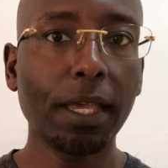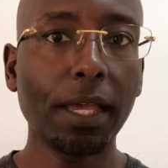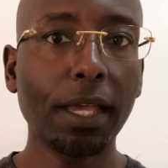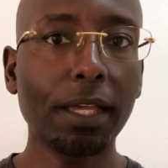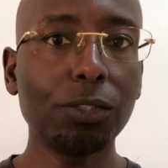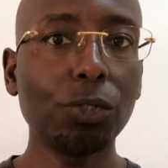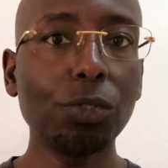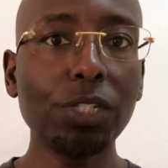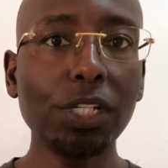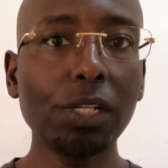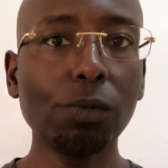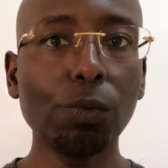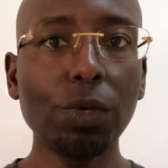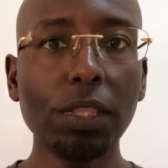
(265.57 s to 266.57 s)
and to
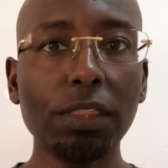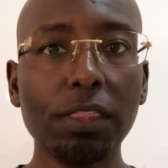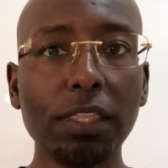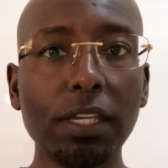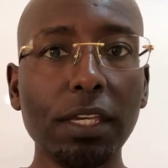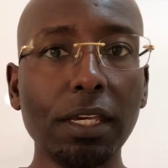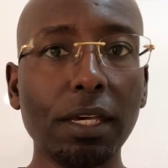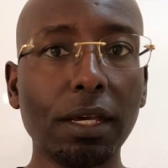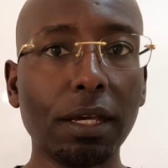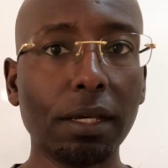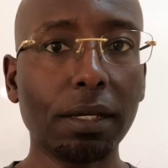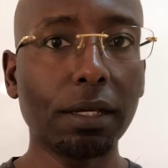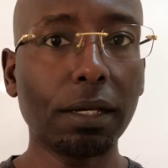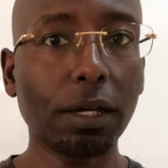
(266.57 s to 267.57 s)
deal with the,
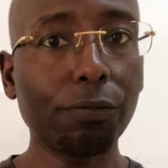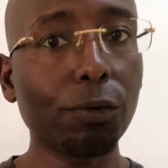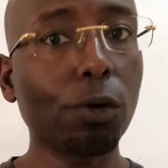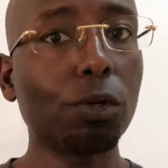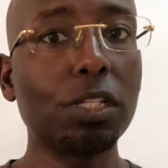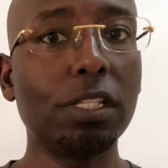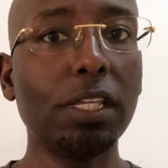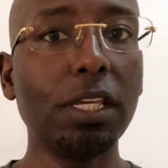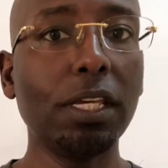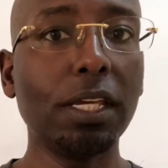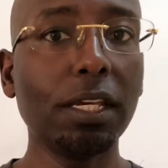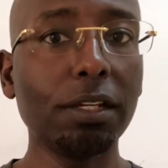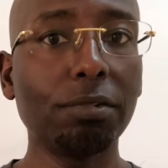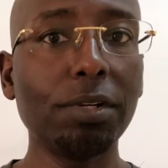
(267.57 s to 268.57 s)
of course, the
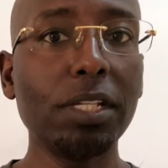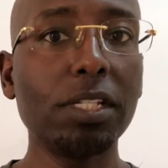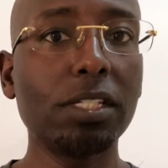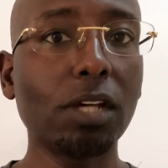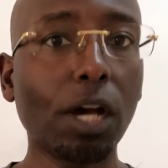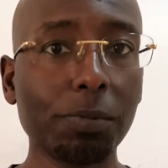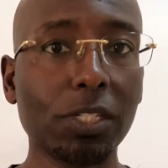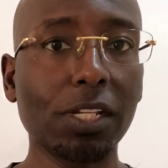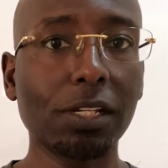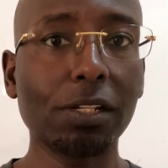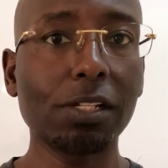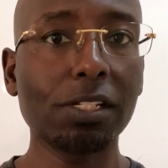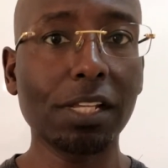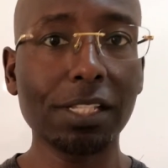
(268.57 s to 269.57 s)
increased
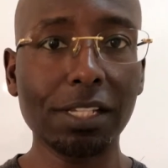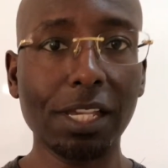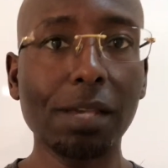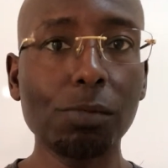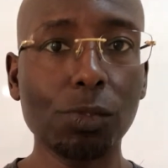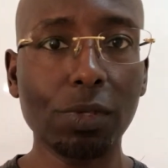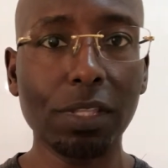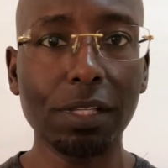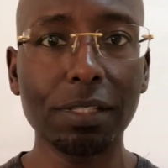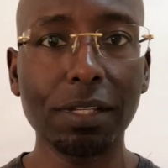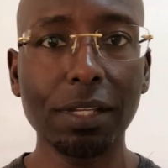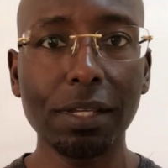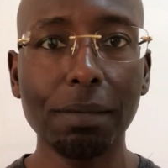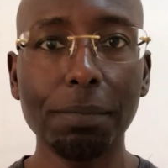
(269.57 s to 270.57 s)
obstacles that comes with it,
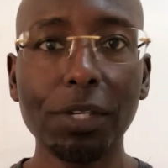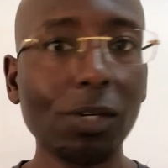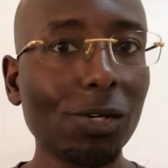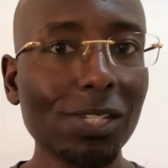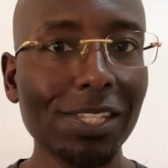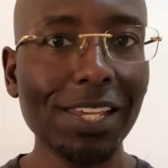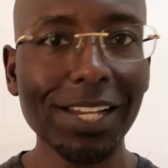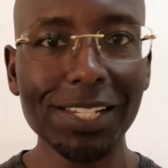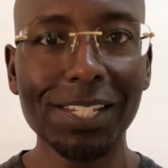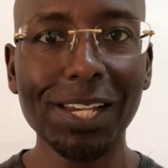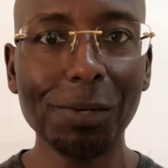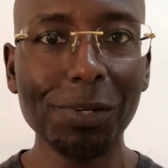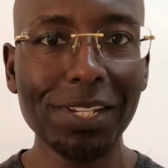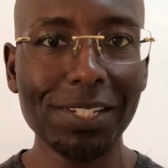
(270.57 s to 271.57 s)
because that's
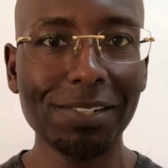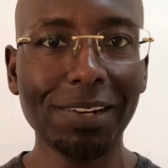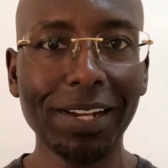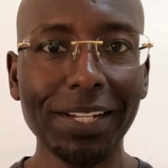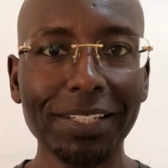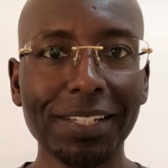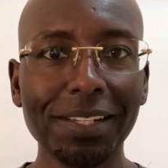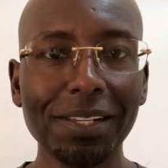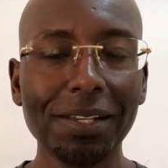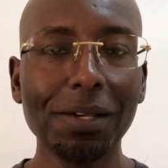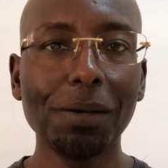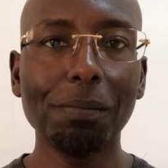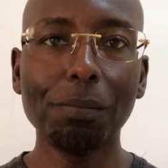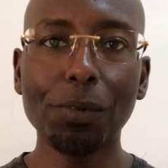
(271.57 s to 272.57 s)
how it is, right?
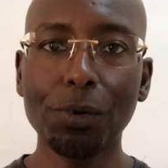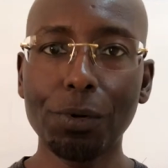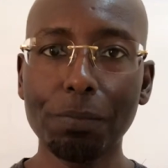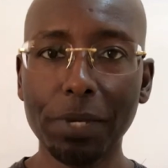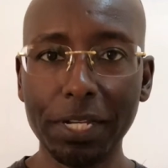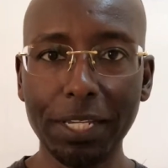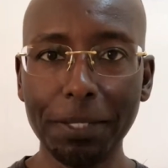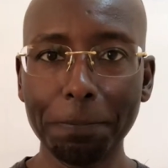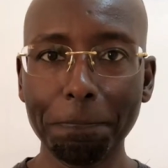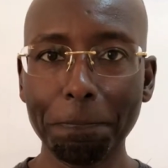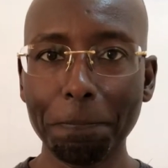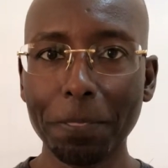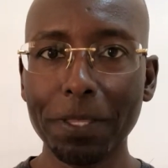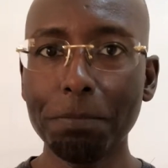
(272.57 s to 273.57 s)
More money
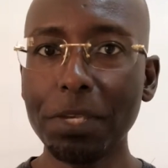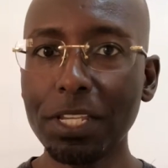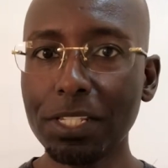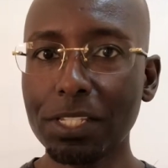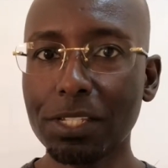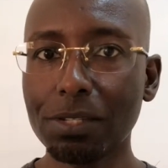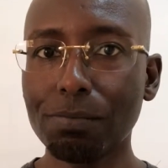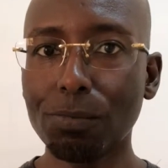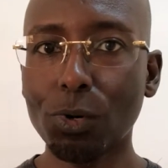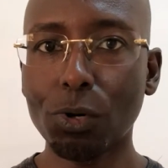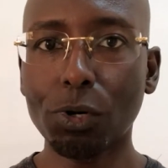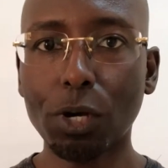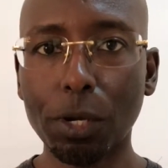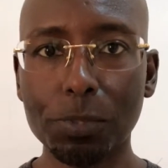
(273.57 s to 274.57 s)
means
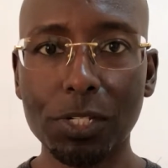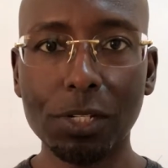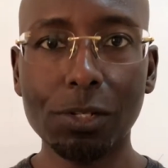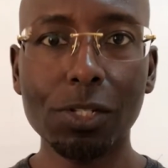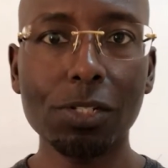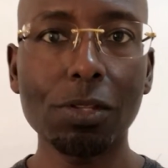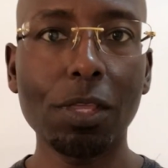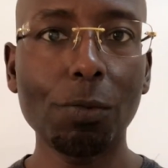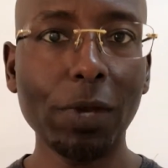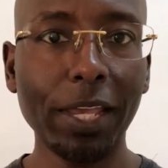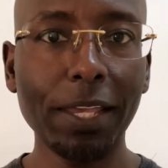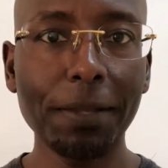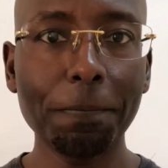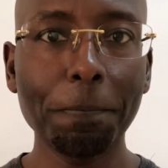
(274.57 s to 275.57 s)
more obstacles on the
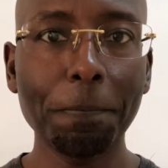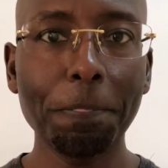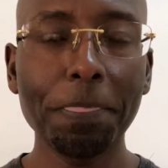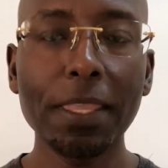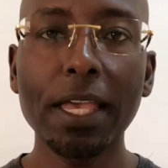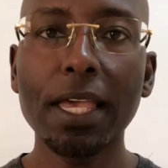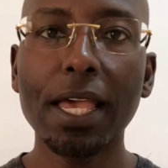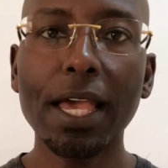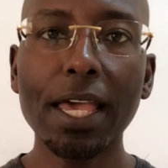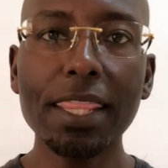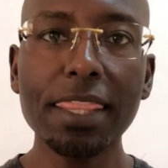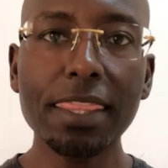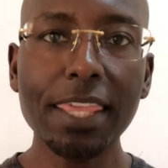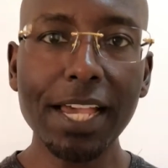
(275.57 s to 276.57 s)
way.
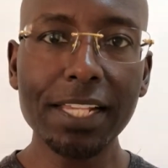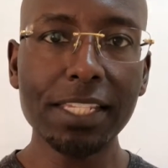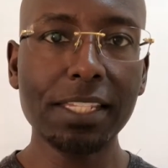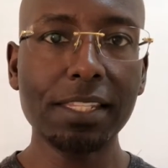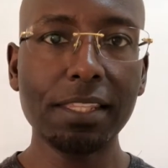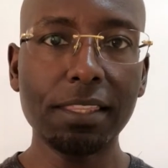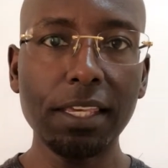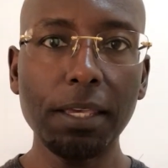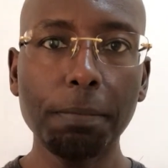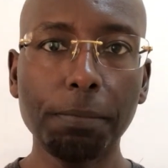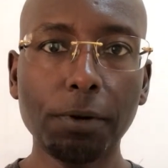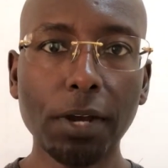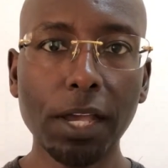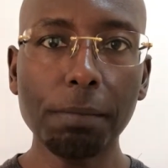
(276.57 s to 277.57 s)
And that's the
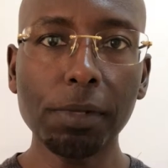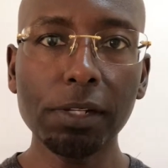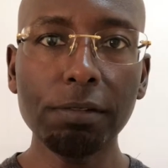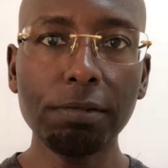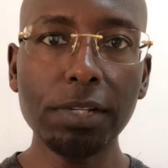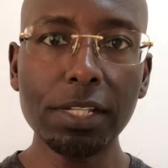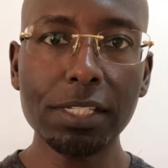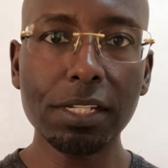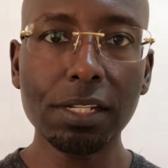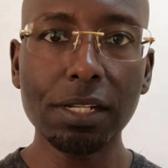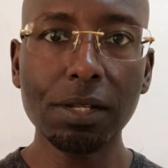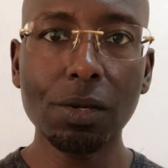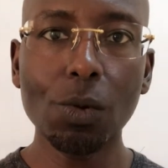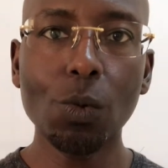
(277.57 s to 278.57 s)
primary
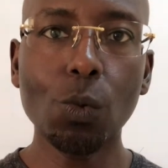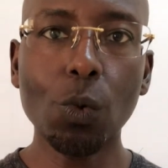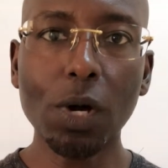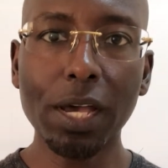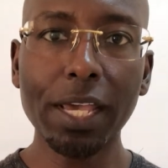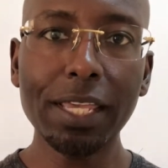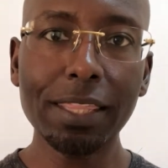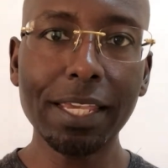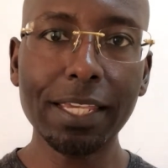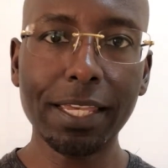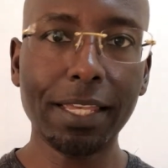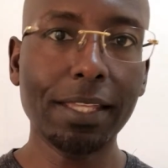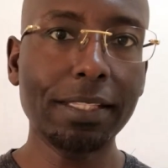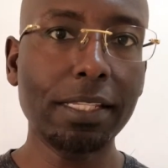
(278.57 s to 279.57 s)
reason why they
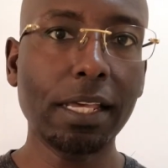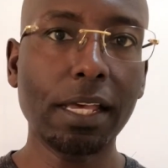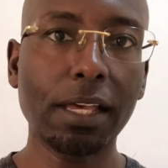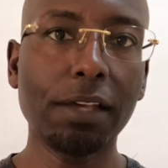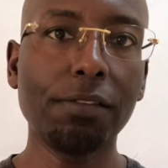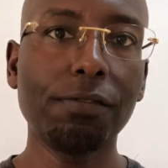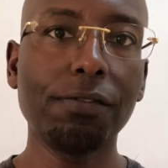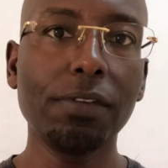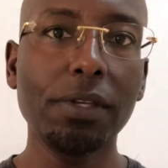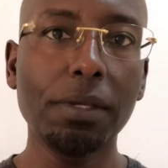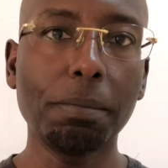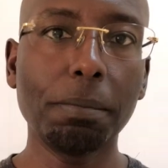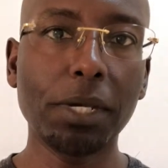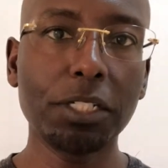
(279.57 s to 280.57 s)
can't have
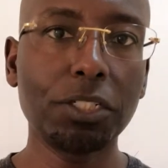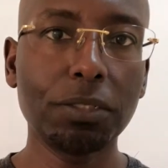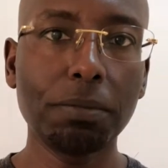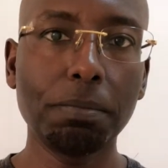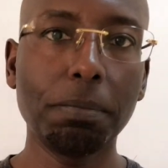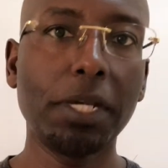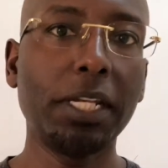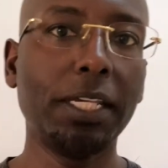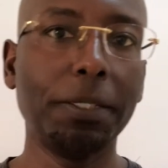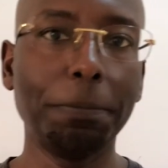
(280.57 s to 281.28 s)
much money.